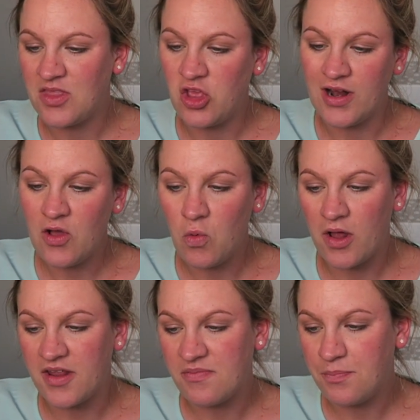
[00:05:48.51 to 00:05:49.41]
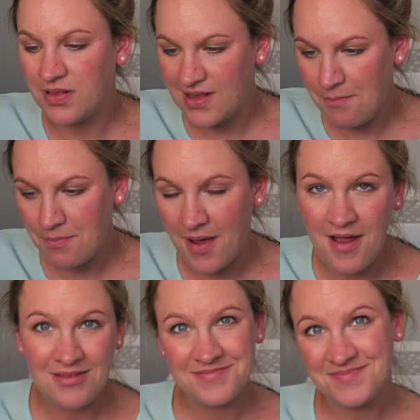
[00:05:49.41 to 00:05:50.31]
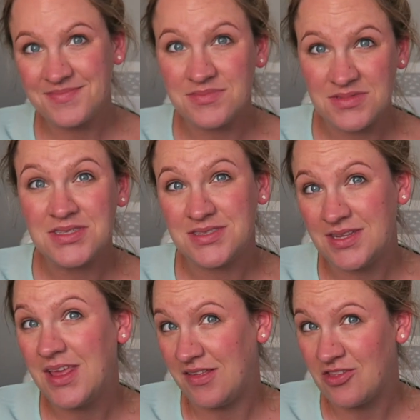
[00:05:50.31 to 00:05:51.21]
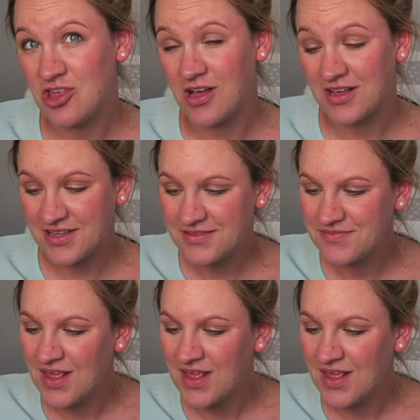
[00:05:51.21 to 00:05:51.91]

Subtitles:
Your little one is plumper. He's a chunk.